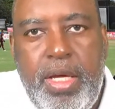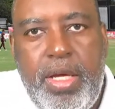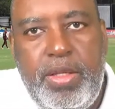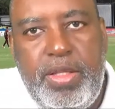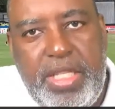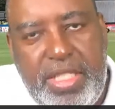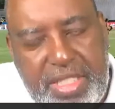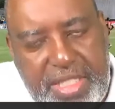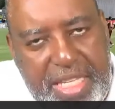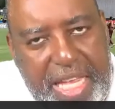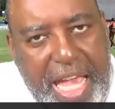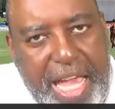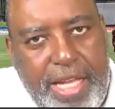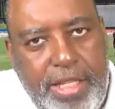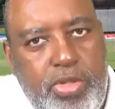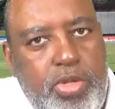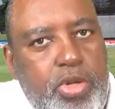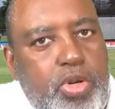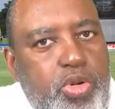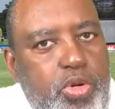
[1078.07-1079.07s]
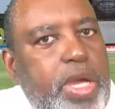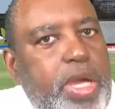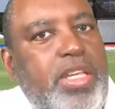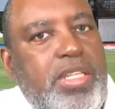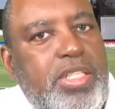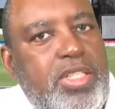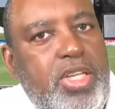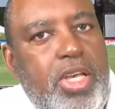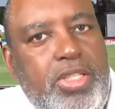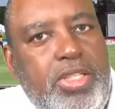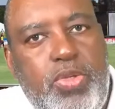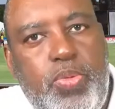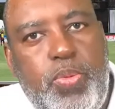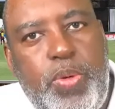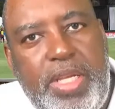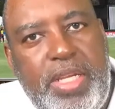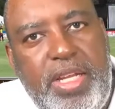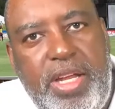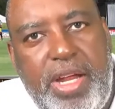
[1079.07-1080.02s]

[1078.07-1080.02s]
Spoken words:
decide to grace us with their